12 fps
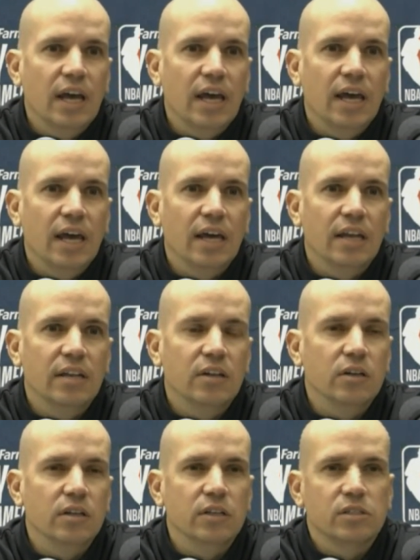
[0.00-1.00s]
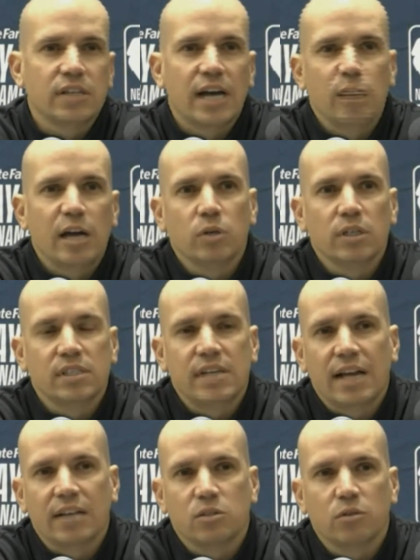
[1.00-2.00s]
And there, there's times where it's
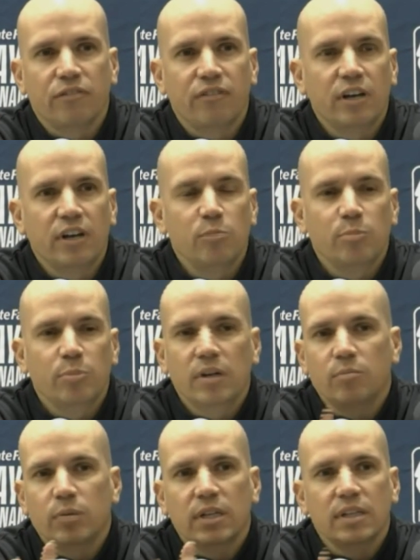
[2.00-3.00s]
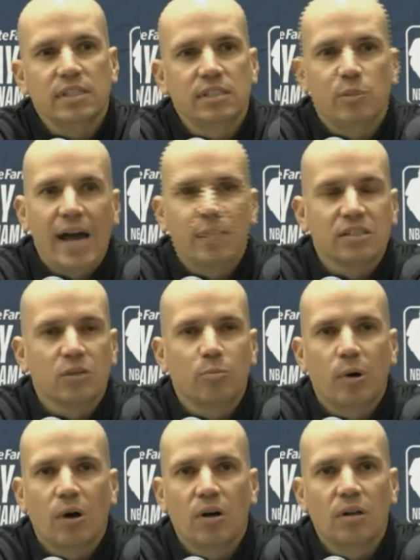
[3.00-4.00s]
not so fun, but but this is
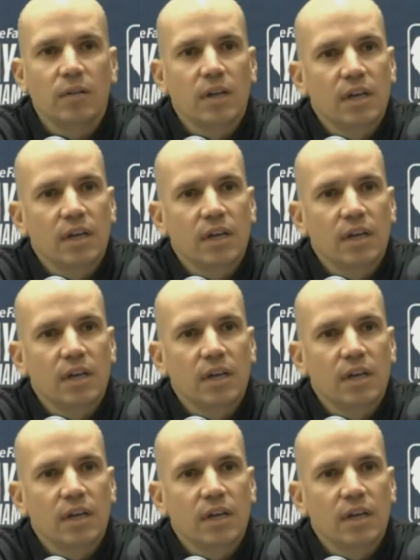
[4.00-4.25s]
basketball.